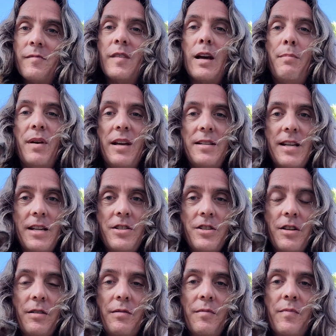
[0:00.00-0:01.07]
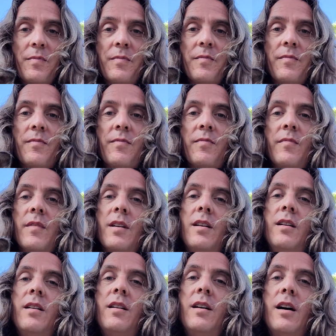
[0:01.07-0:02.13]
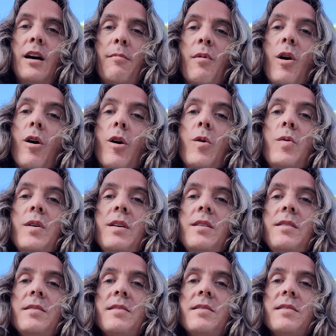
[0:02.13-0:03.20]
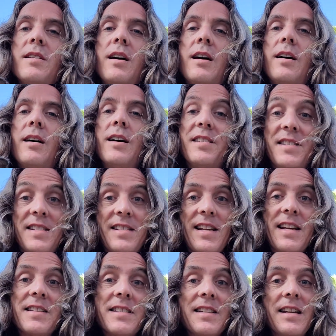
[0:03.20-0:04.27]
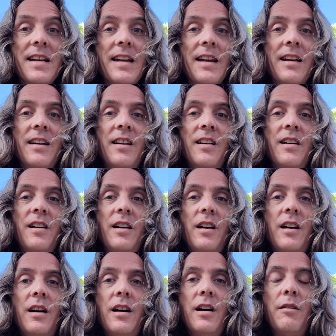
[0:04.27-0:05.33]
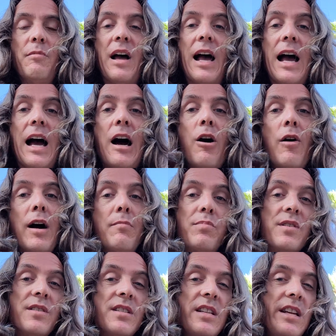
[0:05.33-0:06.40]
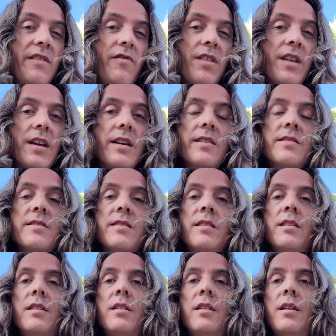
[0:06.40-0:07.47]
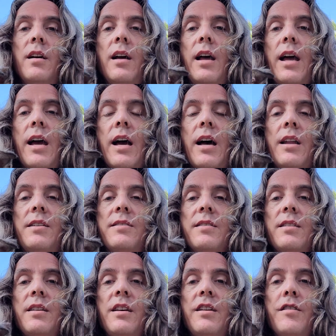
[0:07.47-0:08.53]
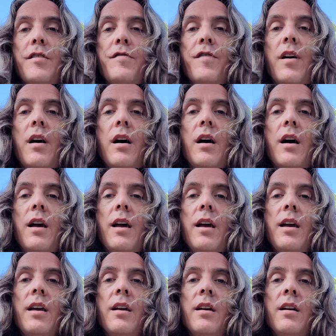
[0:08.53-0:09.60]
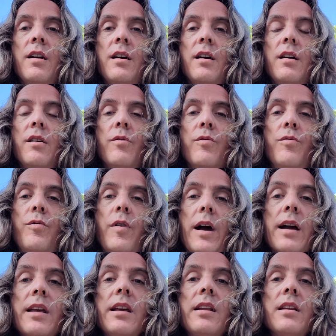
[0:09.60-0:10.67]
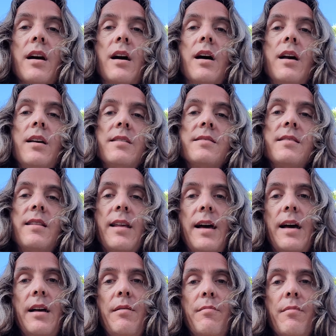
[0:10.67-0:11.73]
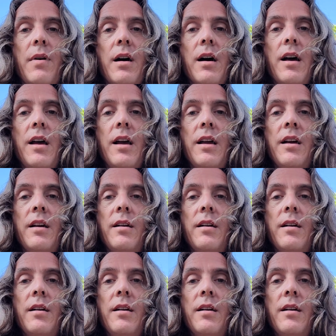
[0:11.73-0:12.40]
I pay attention. I'm always assessing how I perceive things. And if I recognize that my